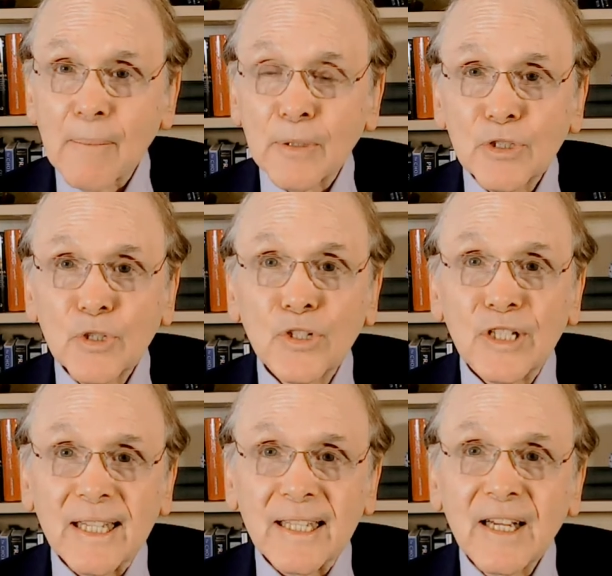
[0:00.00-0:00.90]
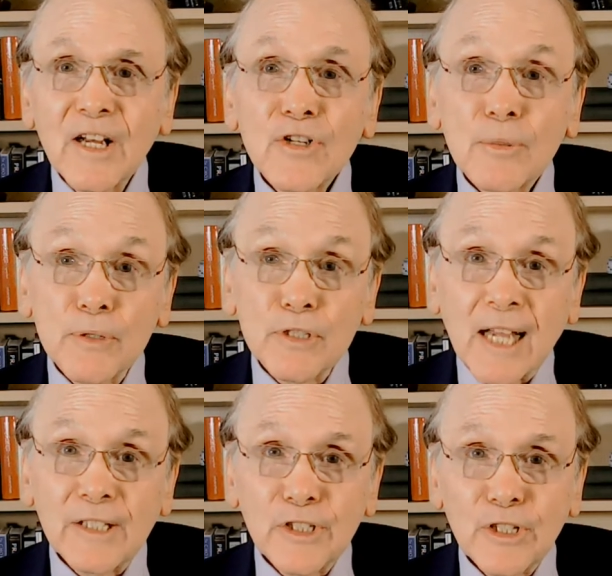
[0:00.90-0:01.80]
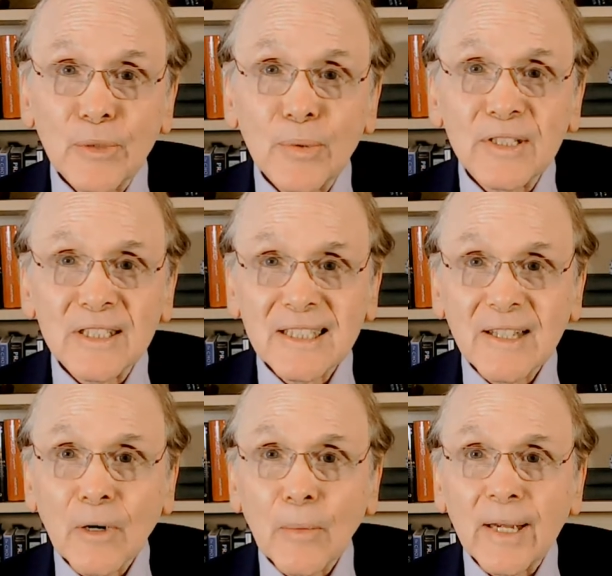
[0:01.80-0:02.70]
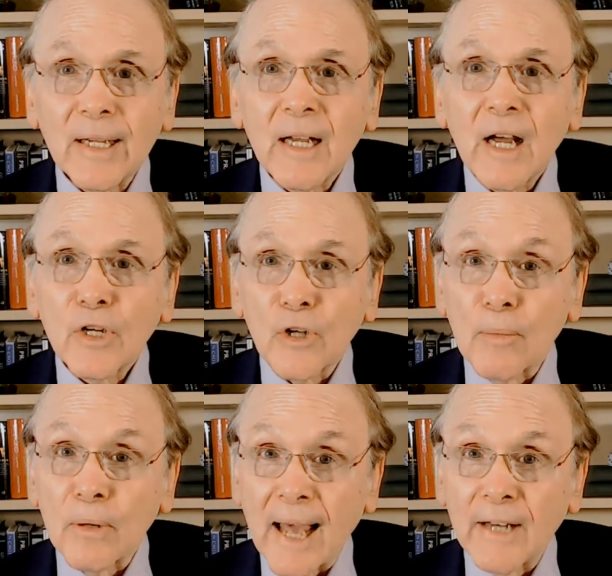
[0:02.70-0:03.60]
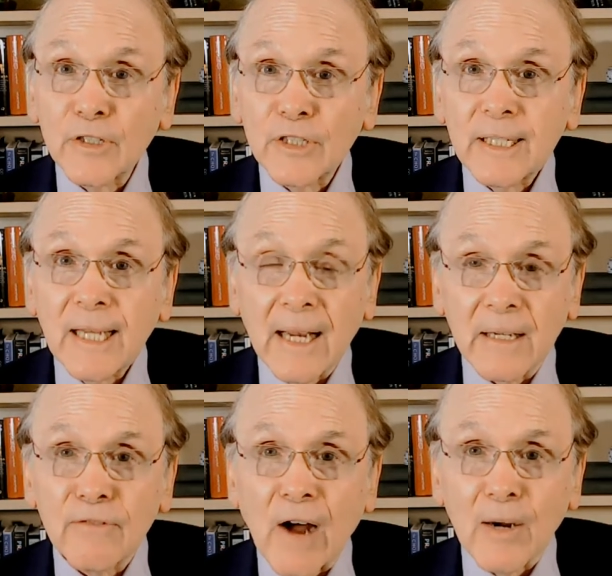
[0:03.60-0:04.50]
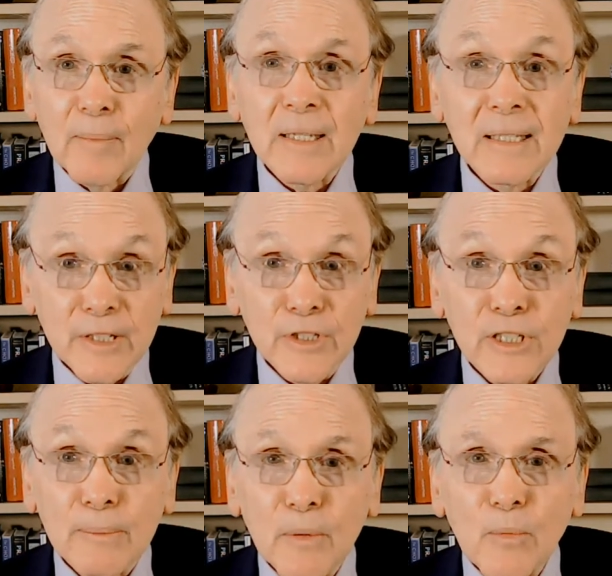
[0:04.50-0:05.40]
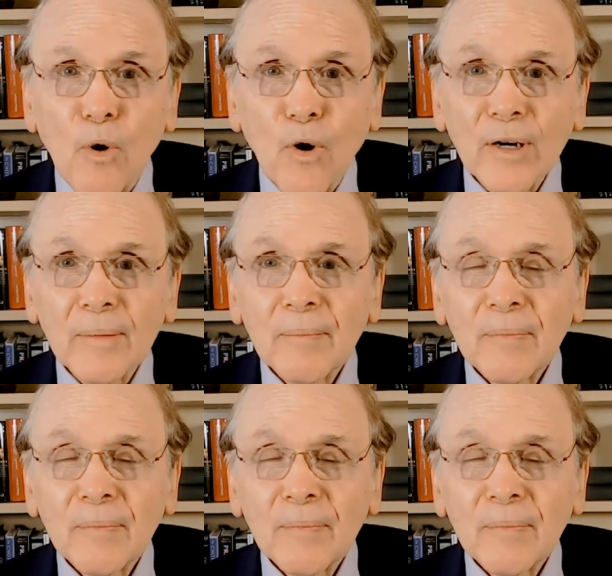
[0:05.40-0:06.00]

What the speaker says: opportunity to present you with the CERAWeek Global Energy and Environment Leadership Award.